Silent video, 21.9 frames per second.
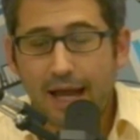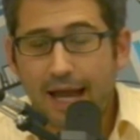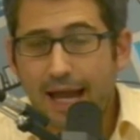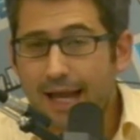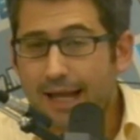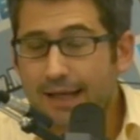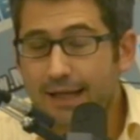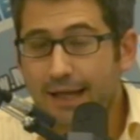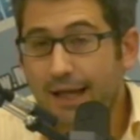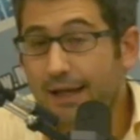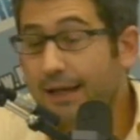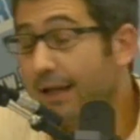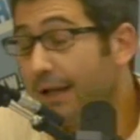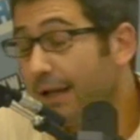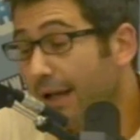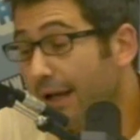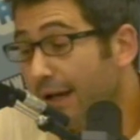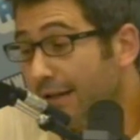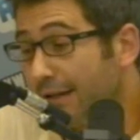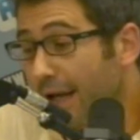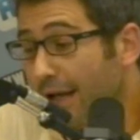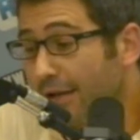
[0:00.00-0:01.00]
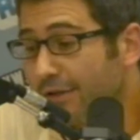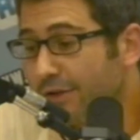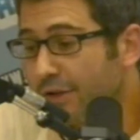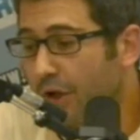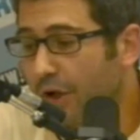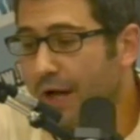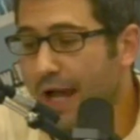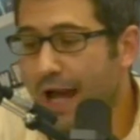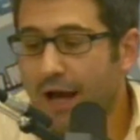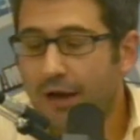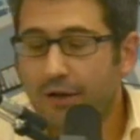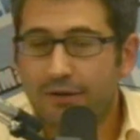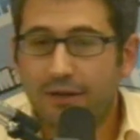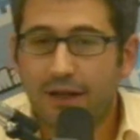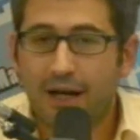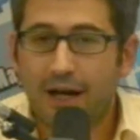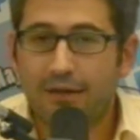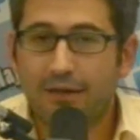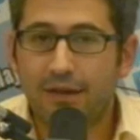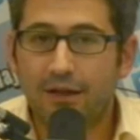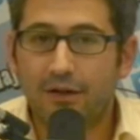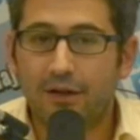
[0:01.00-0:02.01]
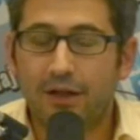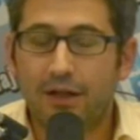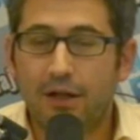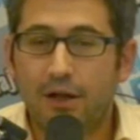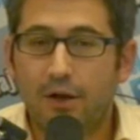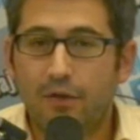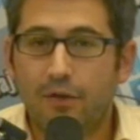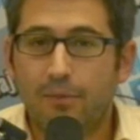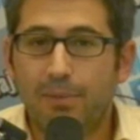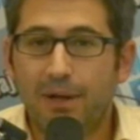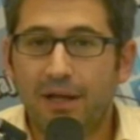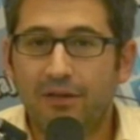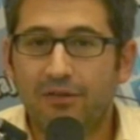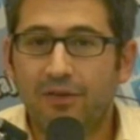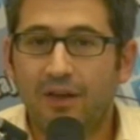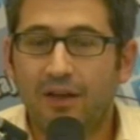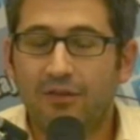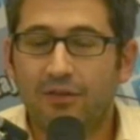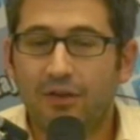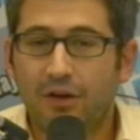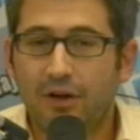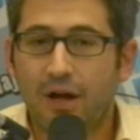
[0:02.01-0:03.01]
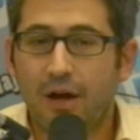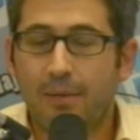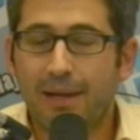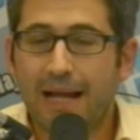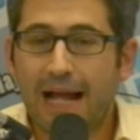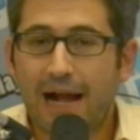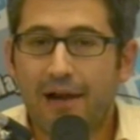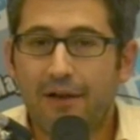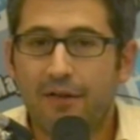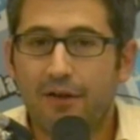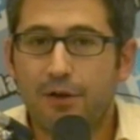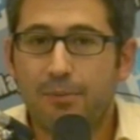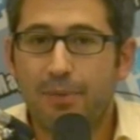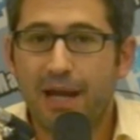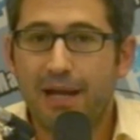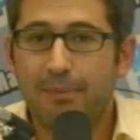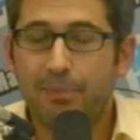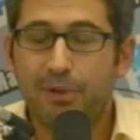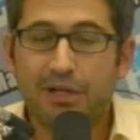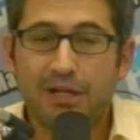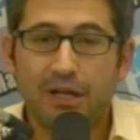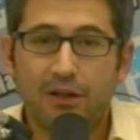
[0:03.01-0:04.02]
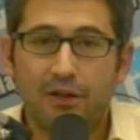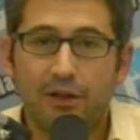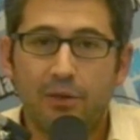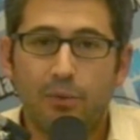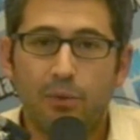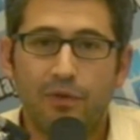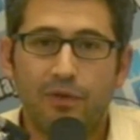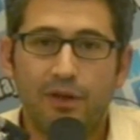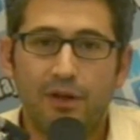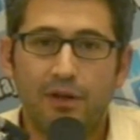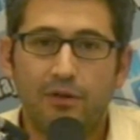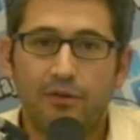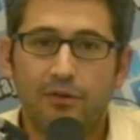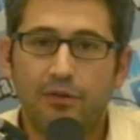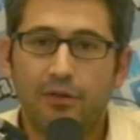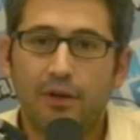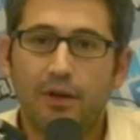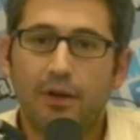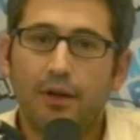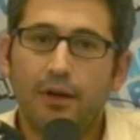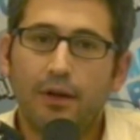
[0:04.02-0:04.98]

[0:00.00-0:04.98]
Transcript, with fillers: And, and, it, and it does turn out that I think, like, you know, the biggest things that are coming out of the debate, particularly with these